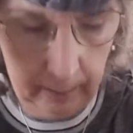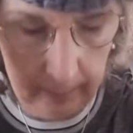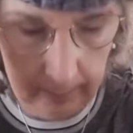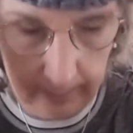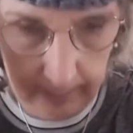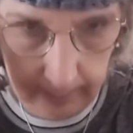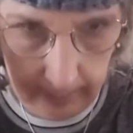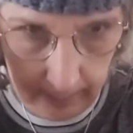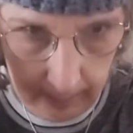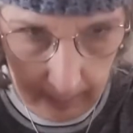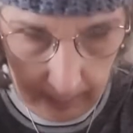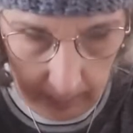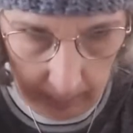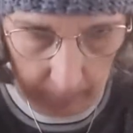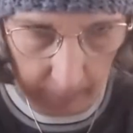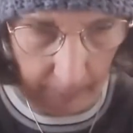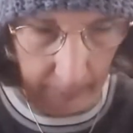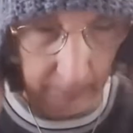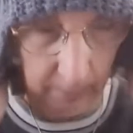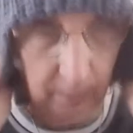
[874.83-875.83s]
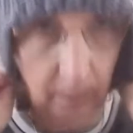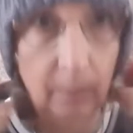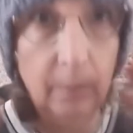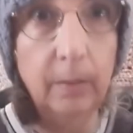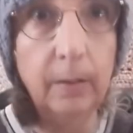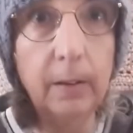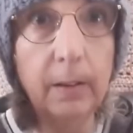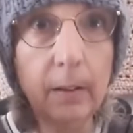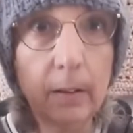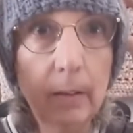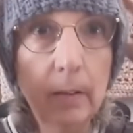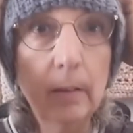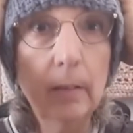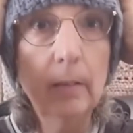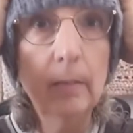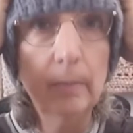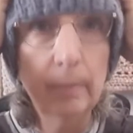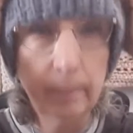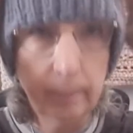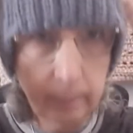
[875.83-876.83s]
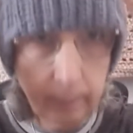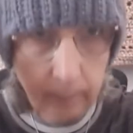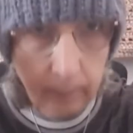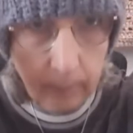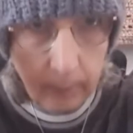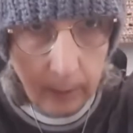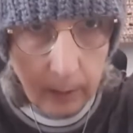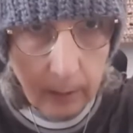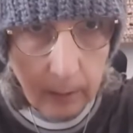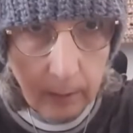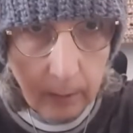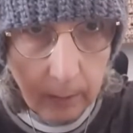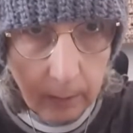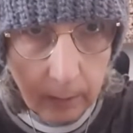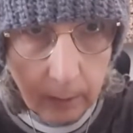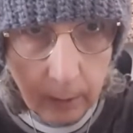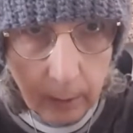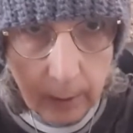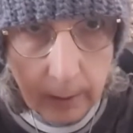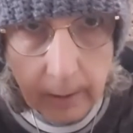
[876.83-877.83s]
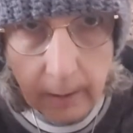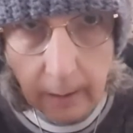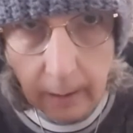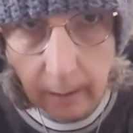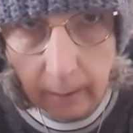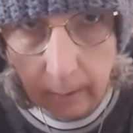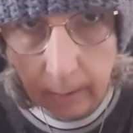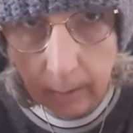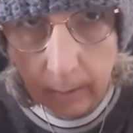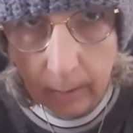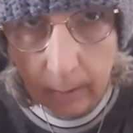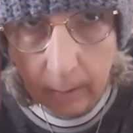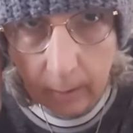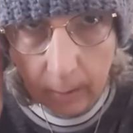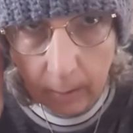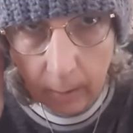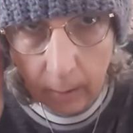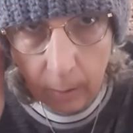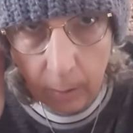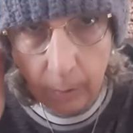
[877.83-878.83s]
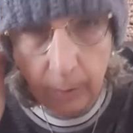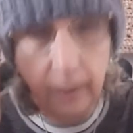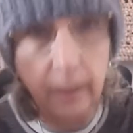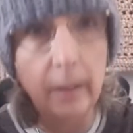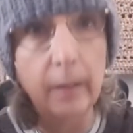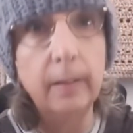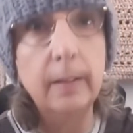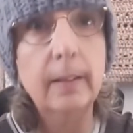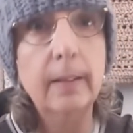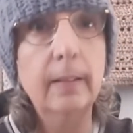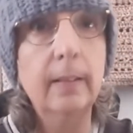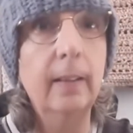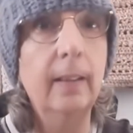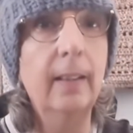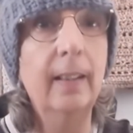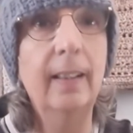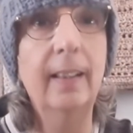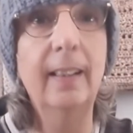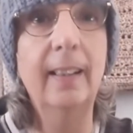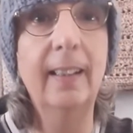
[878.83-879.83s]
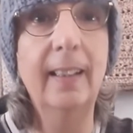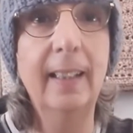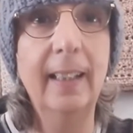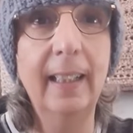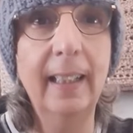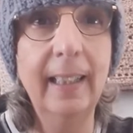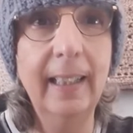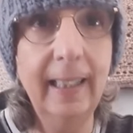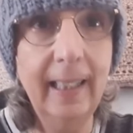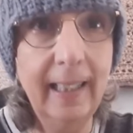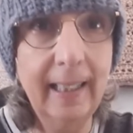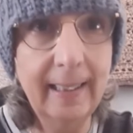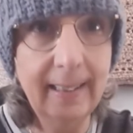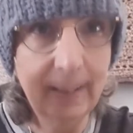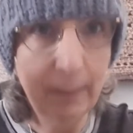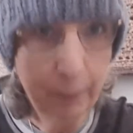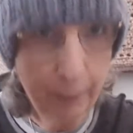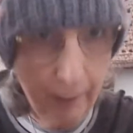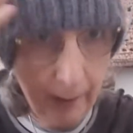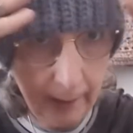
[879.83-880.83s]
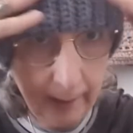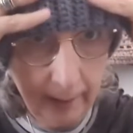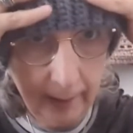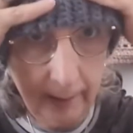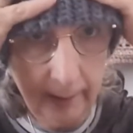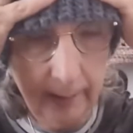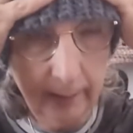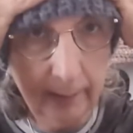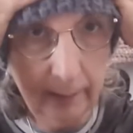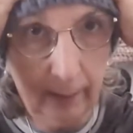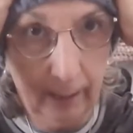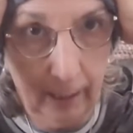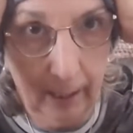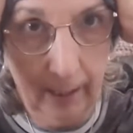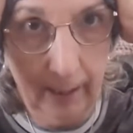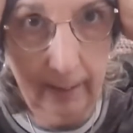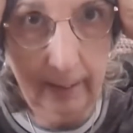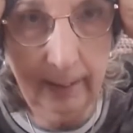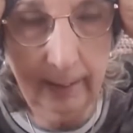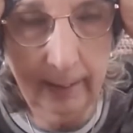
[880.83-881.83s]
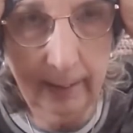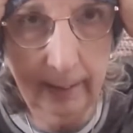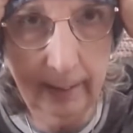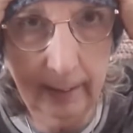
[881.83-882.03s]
Let's see how it goes. You see 2 ears. It's funny, right?